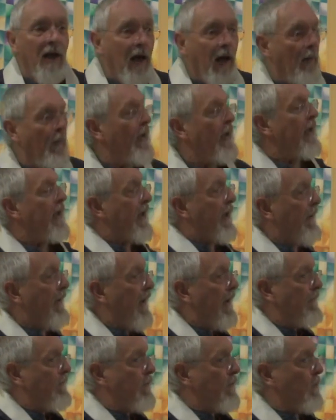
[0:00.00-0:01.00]
And we can go
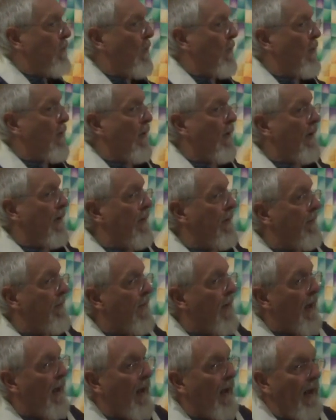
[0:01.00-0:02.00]
out for a walk on them
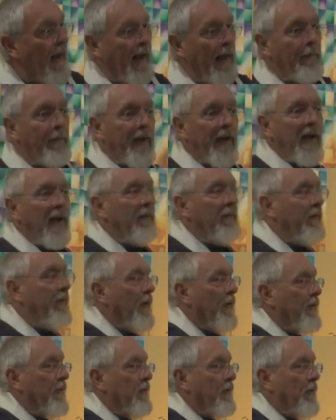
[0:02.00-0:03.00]
and pick up
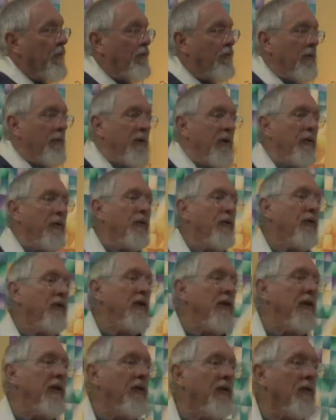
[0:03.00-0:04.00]
fossils from those
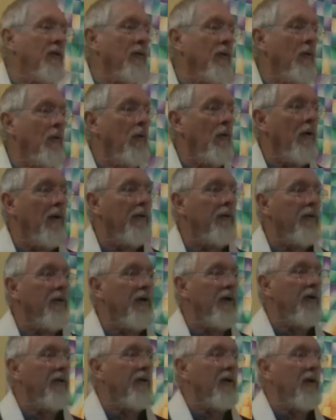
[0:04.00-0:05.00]
seas all those
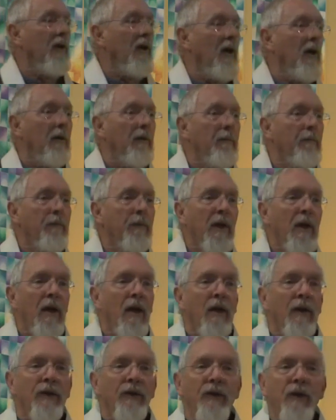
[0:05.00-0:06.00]
years ago.
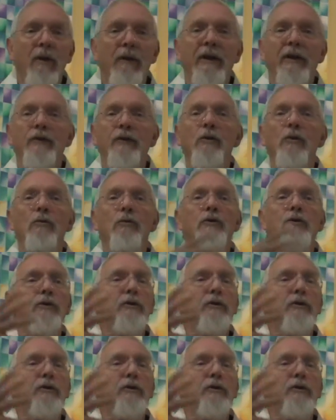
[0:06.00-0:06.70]
So it's all,